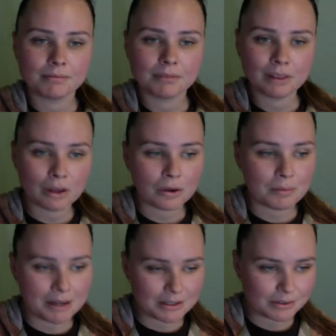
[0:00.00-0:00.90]
low
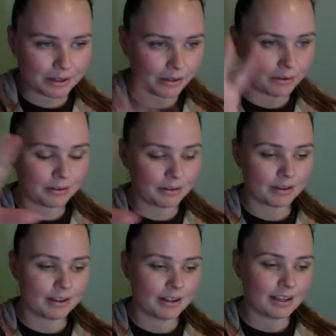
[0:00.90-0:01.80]
mental health
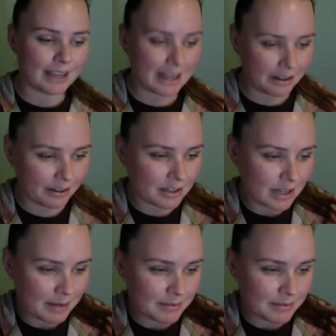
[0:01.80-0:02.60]
at other times